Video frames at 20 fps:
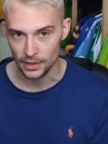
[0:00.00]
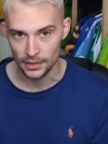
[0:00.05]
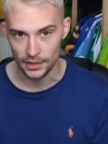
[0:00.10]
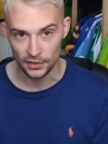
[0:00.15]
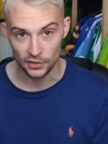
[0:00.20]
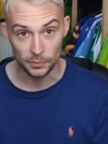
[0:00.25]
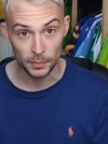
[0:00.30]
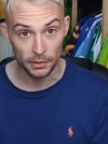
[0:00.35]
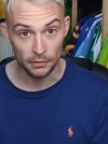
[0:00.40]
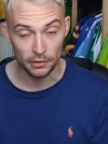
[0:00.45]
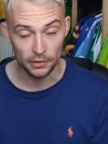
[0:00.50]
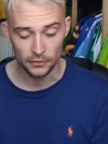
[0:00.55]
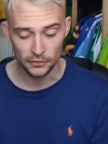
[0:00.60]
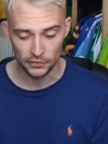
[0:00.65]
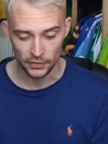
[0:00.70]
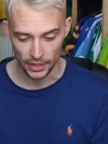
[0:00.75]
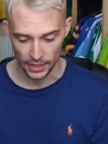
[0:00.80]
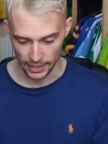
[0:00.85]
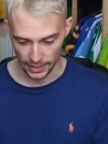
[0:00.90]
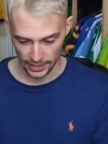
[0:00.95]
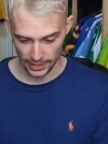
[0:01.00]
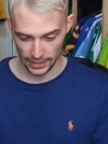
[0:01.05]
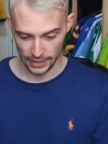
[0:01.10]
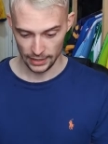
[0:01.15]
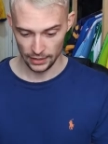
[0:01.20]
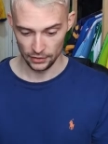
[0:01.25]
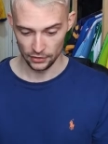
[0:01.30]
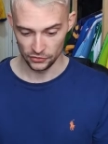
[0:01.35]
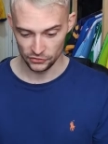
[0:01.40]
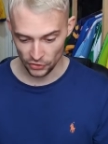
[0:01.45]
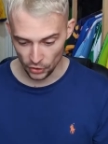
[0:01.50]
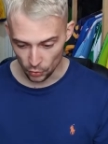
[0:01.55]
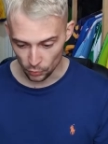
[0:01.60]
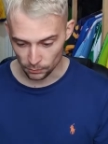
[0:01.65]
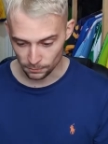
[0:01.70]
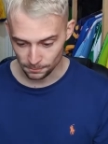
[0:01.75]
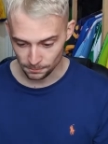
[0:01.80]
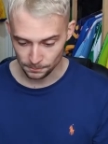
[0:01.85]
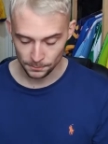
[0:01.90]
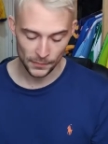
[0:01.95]
experience. So,
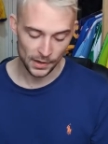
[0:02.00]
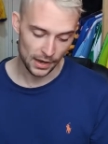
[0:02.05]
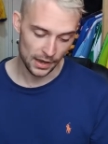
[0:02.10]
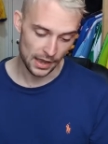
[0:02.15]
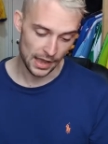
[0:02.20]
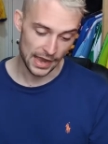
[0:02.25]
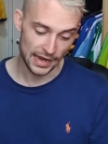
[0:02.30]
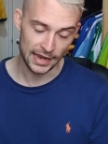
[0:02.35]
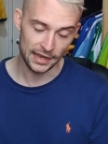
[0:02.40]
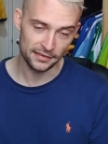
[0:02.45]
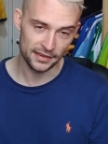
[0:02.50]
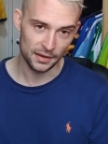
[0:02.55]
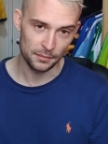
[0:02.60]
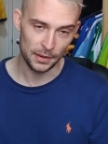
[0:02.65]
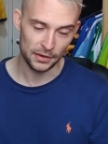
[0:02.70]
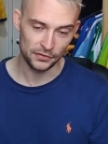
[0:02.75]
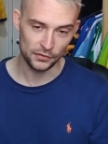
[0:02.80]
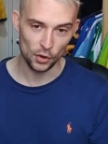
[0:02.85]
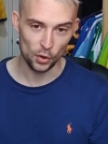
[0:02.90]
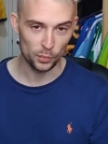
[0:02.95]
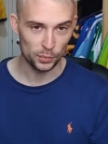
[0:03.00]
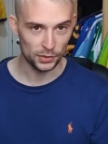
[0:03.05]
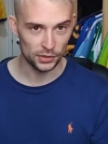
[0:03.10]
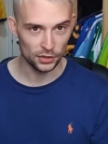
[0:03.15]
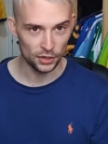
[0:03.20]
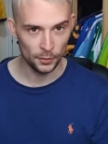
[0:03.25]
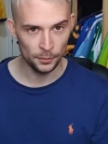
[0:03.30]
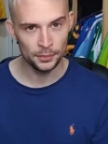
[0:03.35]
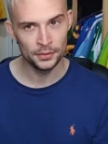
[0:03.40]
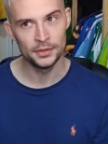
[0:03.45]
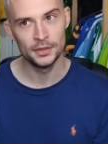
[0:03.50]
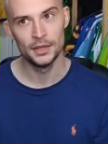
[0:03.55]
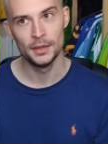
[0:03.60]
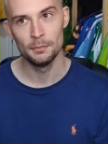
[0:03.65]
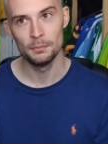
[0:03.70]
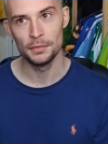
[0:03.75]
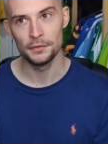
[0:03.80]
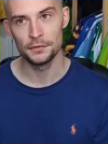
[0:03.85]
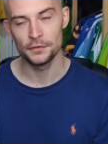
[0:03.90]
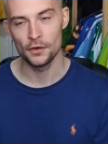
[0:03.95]
I guess I best open it up
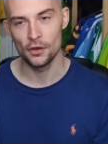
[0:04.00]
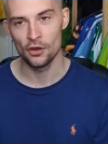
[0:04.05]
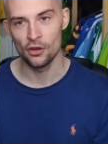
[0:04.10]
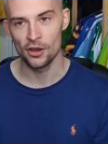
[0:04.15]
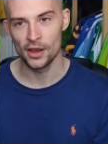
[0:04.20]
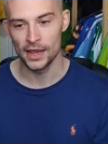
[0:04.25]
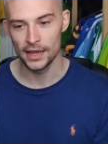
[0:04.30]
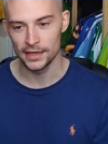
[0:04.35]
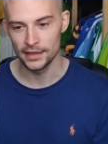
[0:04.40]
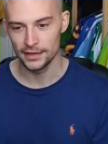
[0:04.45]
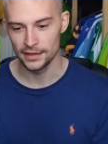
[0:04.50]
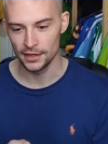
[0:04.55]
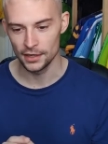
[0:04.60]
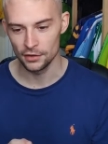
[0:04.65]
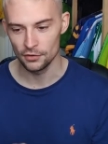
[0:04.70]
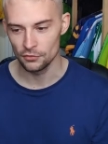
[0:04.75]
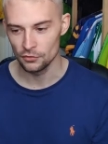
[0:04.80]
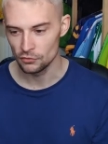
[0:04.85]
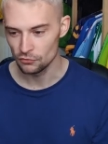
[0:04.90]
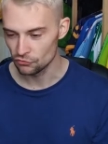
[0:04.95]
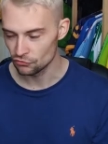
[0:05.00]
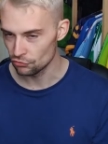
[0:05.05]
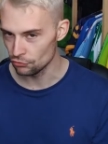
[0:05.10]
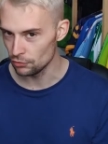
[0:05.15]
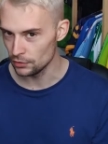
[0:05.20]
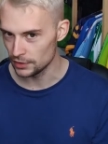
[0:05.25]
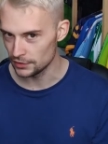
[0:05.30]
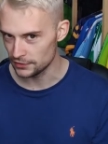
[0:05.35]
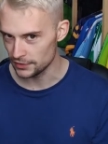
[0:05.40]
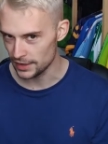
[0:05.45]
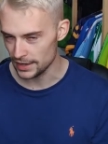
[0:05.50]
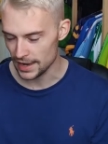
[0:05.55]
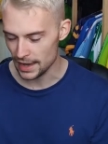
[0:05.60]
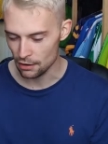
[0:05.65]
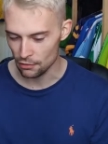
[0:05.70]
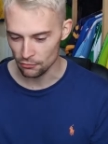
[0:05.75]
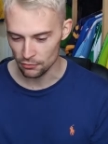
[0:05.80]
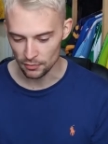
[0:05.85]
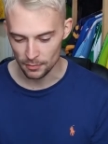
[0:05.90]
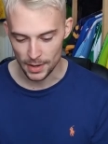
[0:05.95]
before I truly say
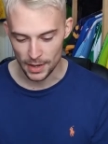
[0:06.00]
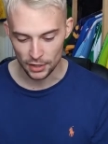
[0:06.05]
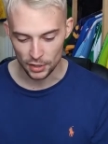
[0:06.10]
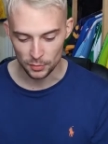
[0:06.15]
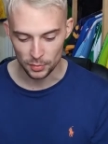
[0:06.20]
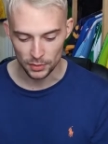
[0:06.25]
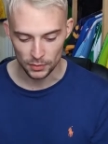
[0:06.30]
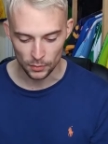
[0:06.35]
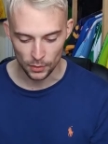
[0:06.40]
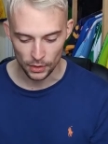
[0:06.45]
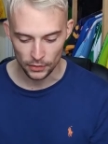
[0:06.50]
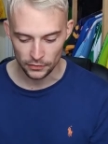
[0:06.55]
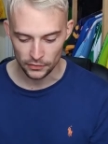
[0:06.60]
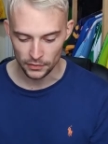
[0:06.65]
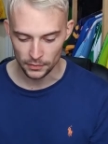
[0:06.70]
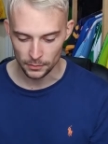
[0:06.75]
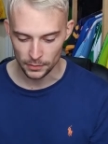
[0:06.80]
how remarkable it was.